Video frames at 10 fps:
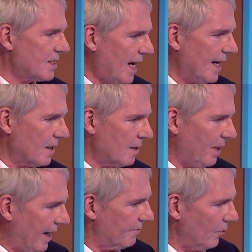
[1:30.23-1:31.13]
tech
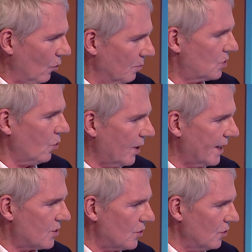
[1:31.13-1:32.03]
platforms
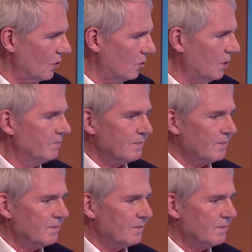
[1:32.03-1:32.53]
talking to